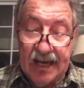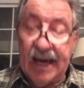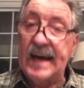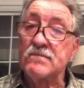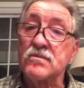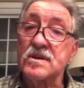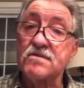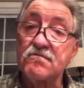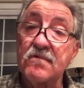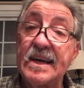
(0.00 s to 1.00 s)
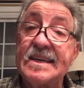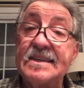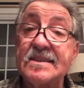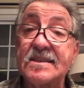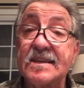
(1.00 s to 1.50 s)
and was
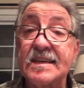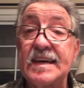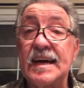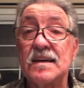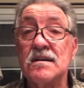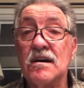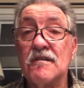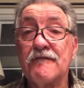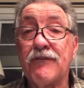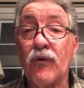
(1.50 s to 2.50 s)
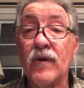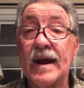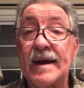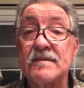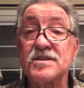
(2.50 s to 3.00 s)
raised again for
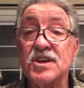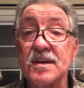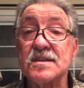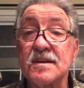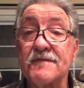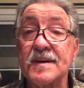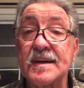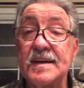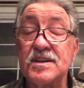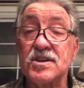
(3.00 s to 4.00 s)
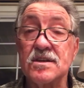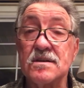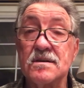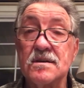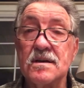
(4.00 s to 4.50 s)
our justification."
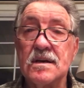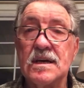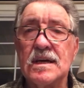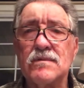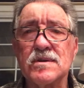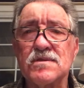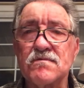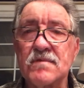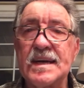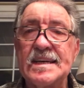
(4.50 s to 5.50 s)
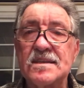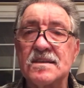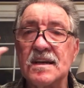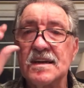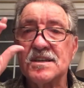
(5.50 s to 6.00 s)
He was
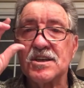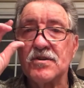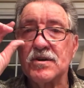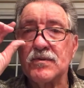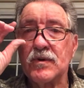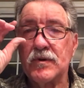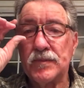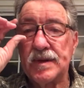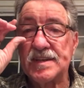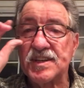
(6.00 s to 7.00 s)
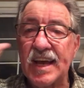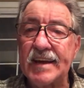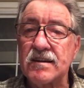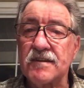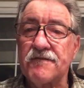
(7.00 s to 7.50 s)
raised so that we would be
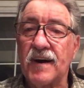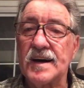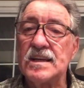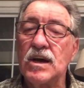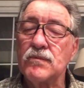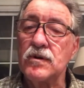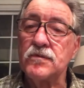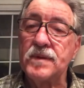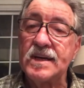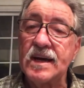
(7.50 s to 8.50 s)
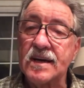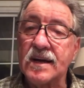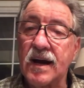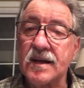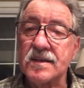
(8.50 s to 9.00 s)
sanctified, we would be
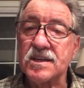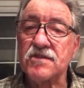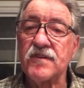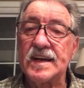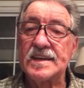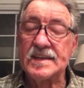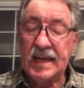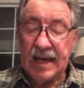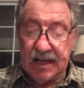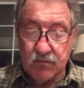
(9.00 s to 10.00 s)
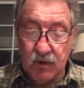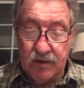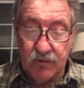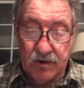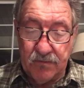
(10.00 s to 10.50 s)
consecrated, and we
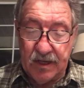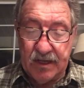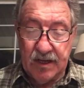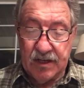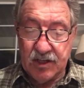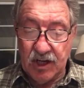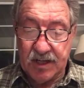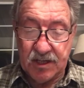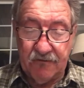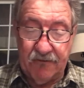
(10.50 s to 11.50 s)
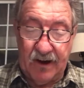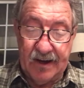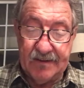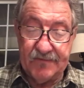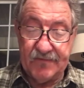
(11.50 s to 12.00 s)
would be justified.